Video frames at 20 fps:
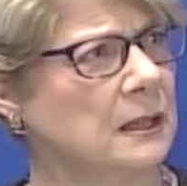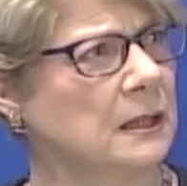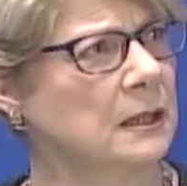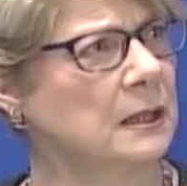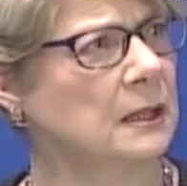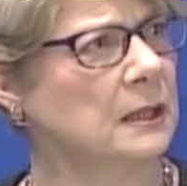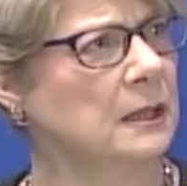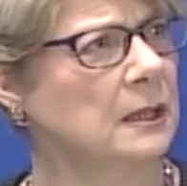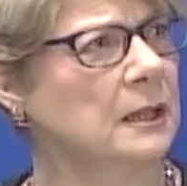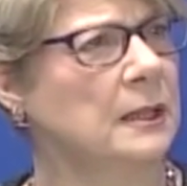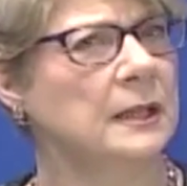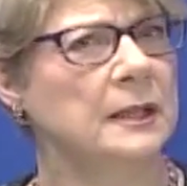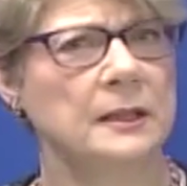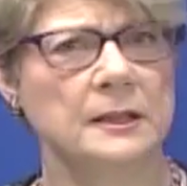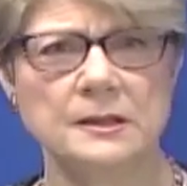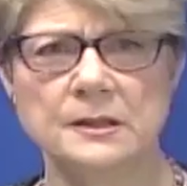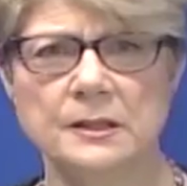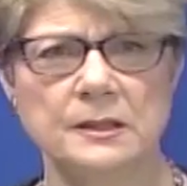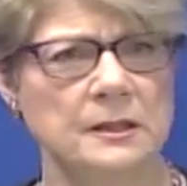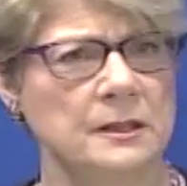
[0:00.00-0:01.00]
Sure.
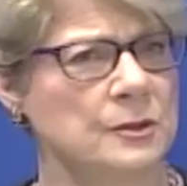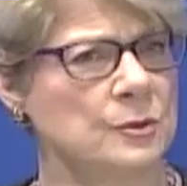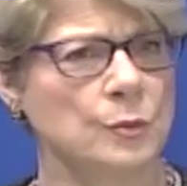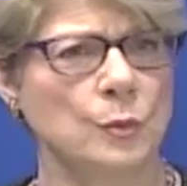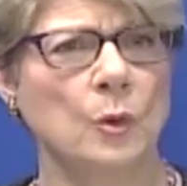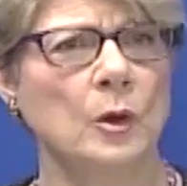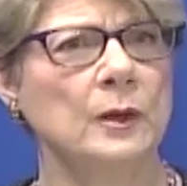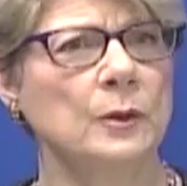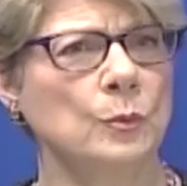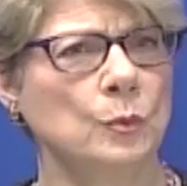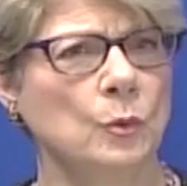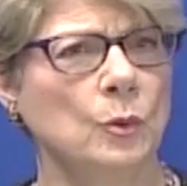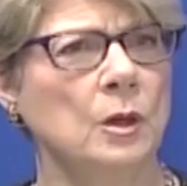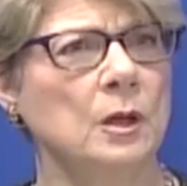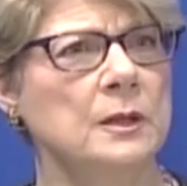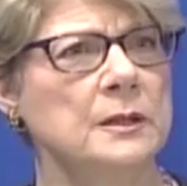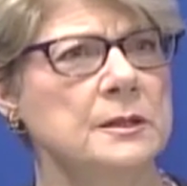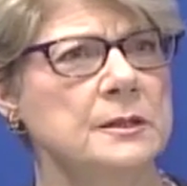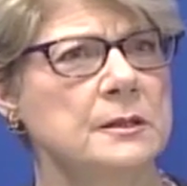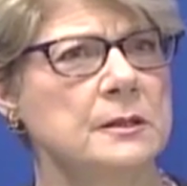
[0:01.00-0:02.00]
It's it's what it
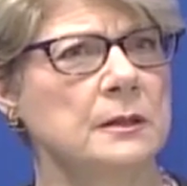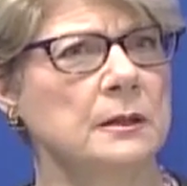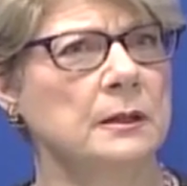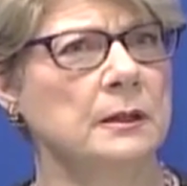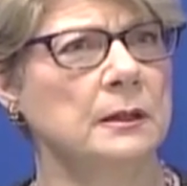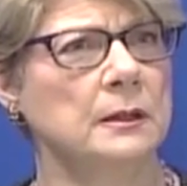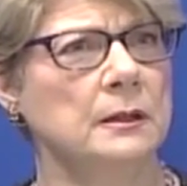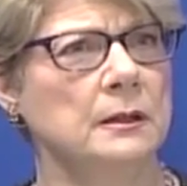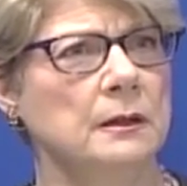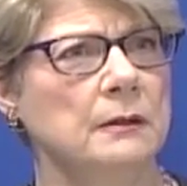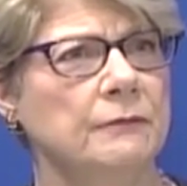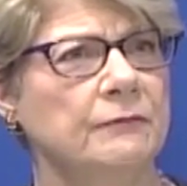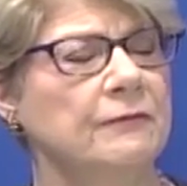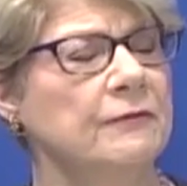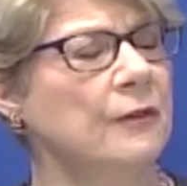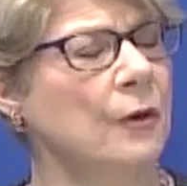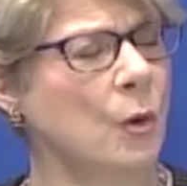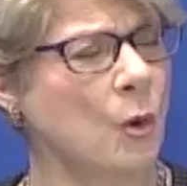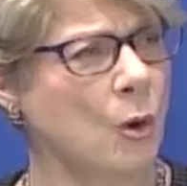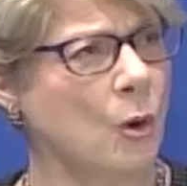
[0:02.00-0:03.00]
was in the
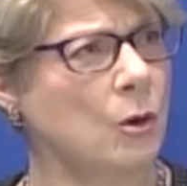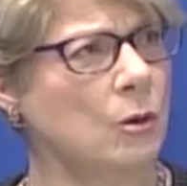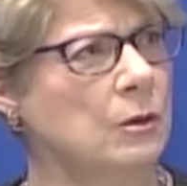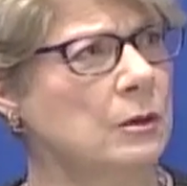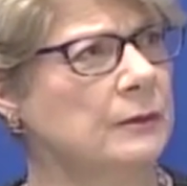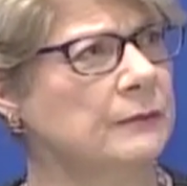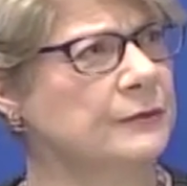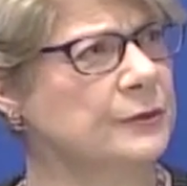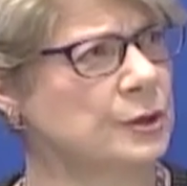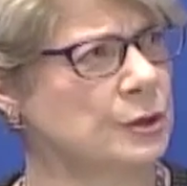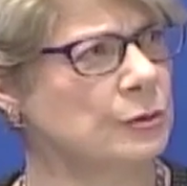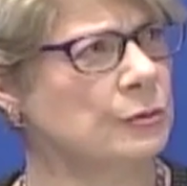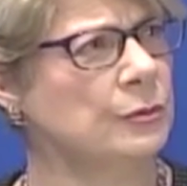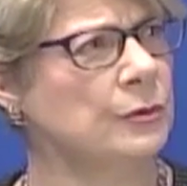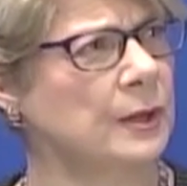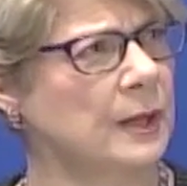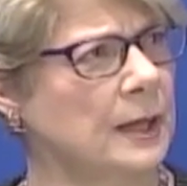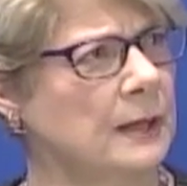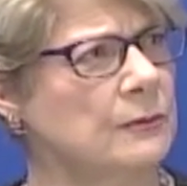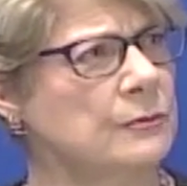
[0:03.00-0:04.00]
fall of
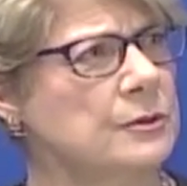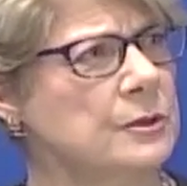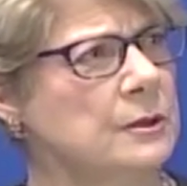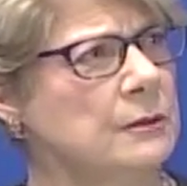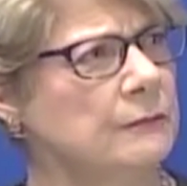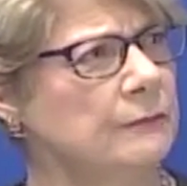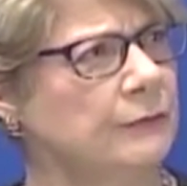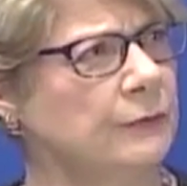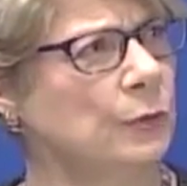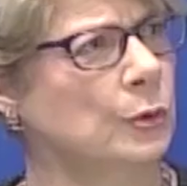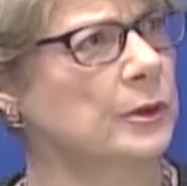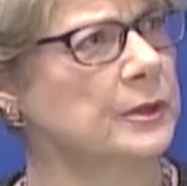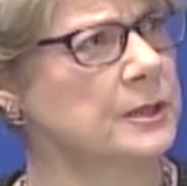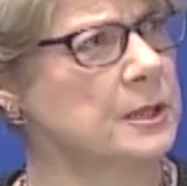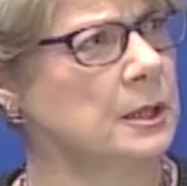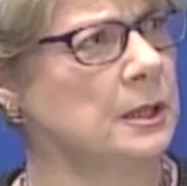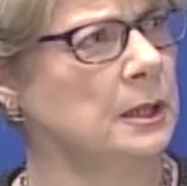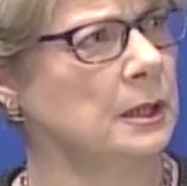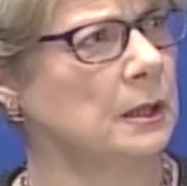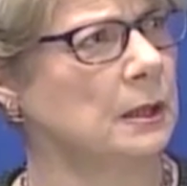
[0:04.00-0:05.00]

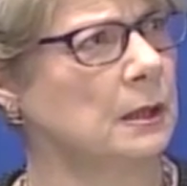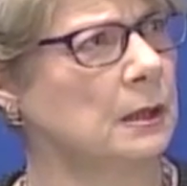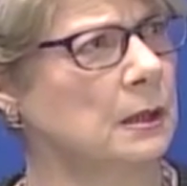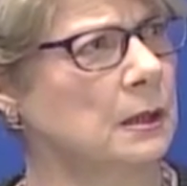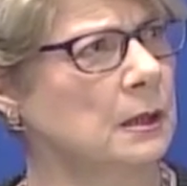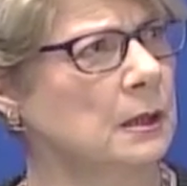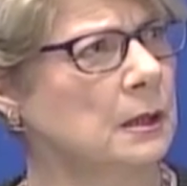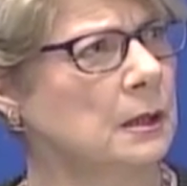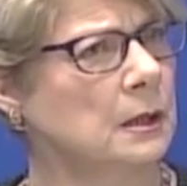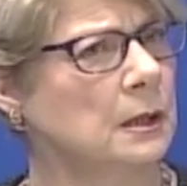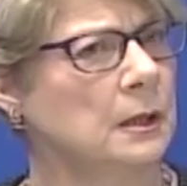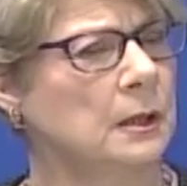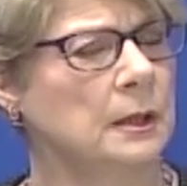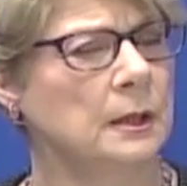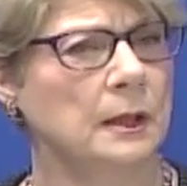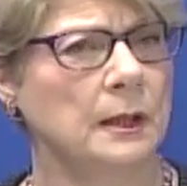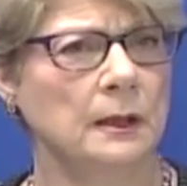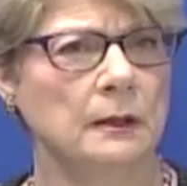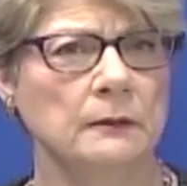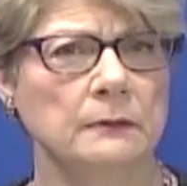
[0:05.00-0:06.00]
2014. Mm -hmm.
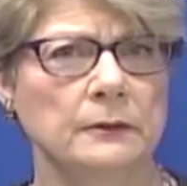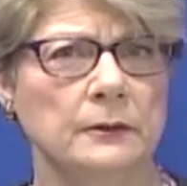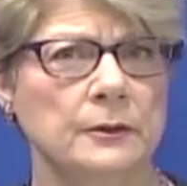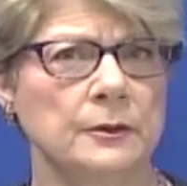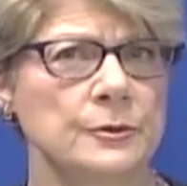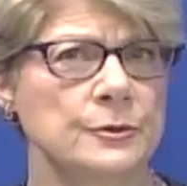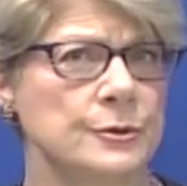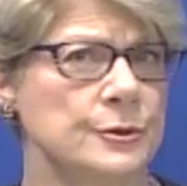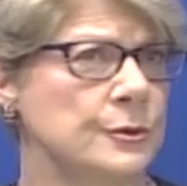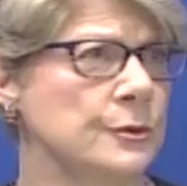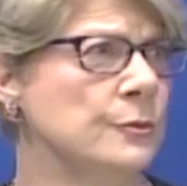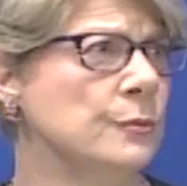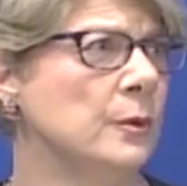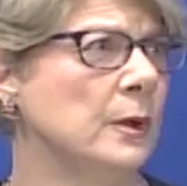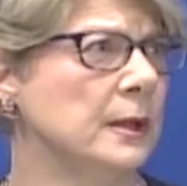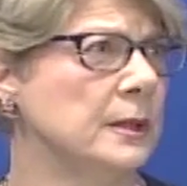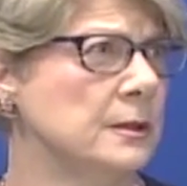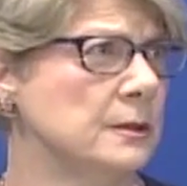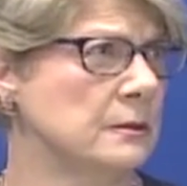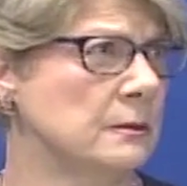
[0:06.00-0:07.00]
Now, there's two
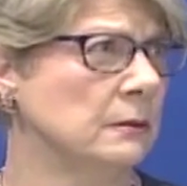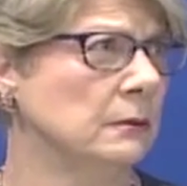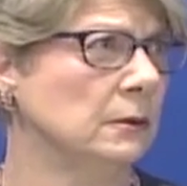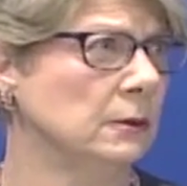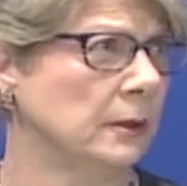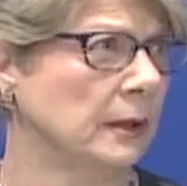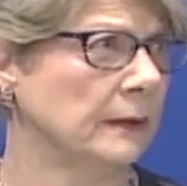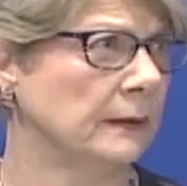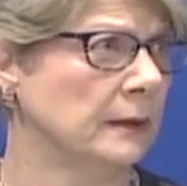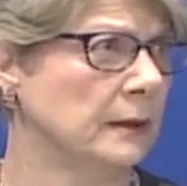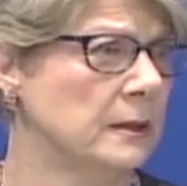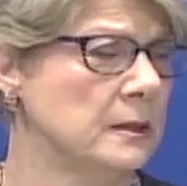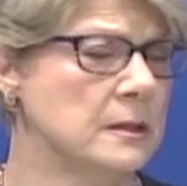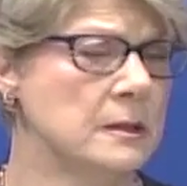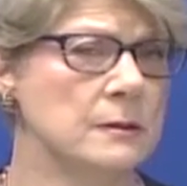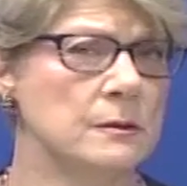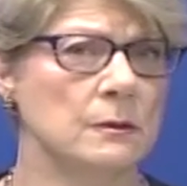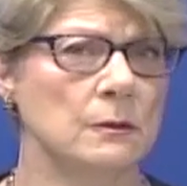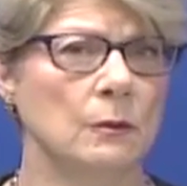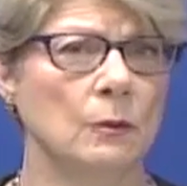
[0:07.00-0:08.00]
ways to look at
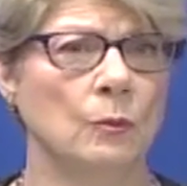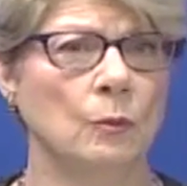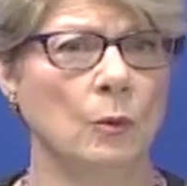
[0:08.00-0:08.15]
this.